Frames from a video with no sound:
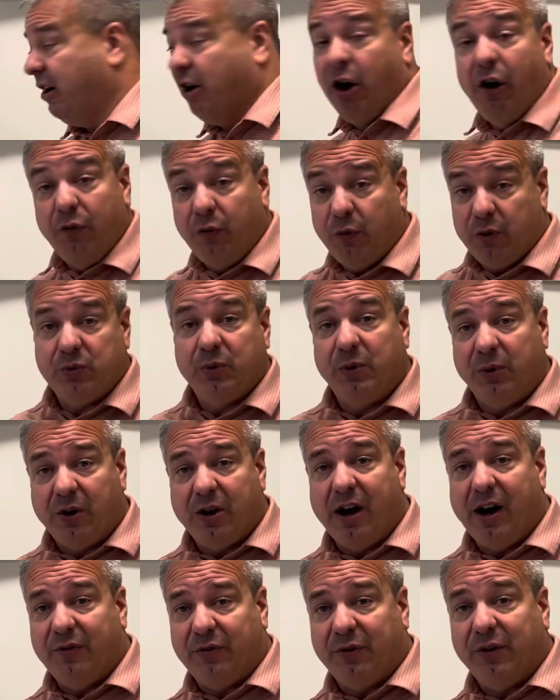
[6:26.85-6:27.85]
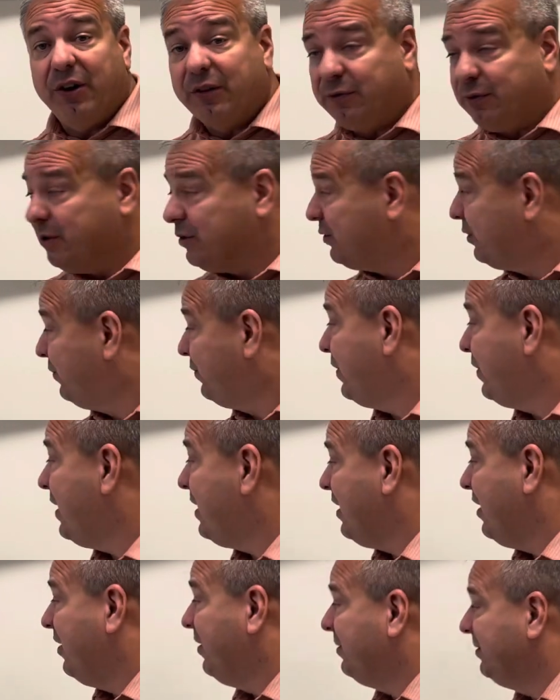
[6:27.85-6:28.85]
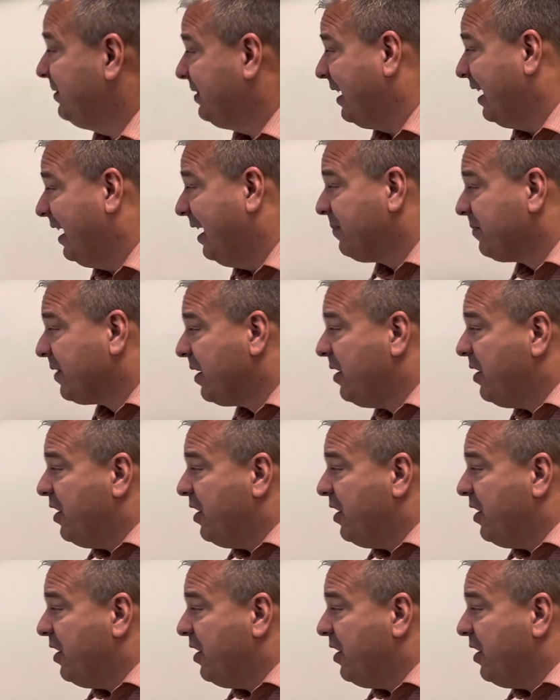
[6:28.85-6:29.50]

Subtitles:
of which we will cover in a future video. Okay?